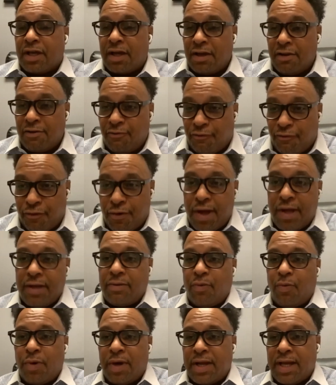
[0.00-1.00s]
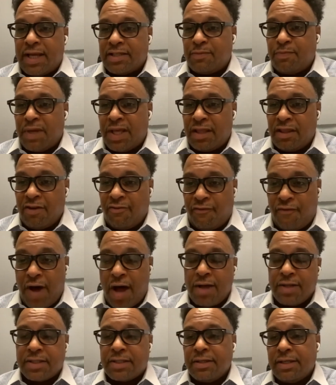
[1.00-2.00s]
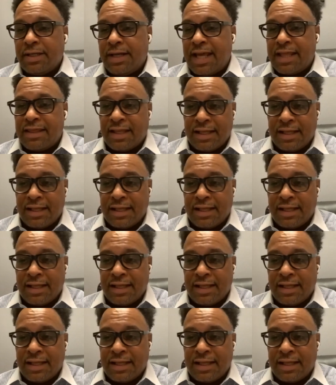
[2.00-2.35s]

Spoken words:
confront what has been the falsehood and the